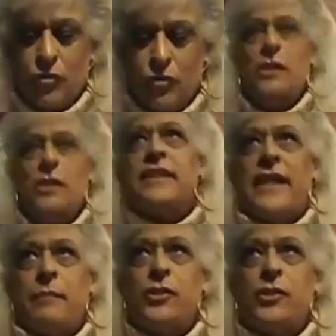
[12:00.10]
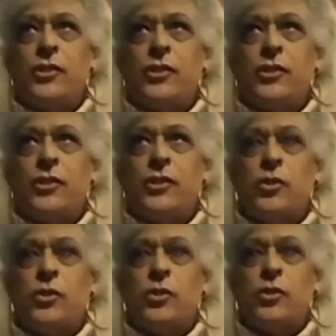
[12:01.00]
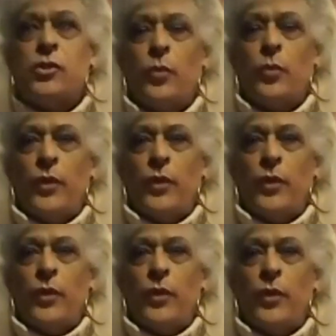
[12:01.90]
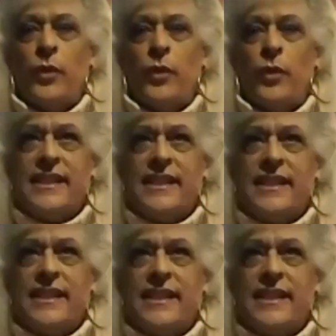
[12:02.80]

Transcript: I would say between seven and 15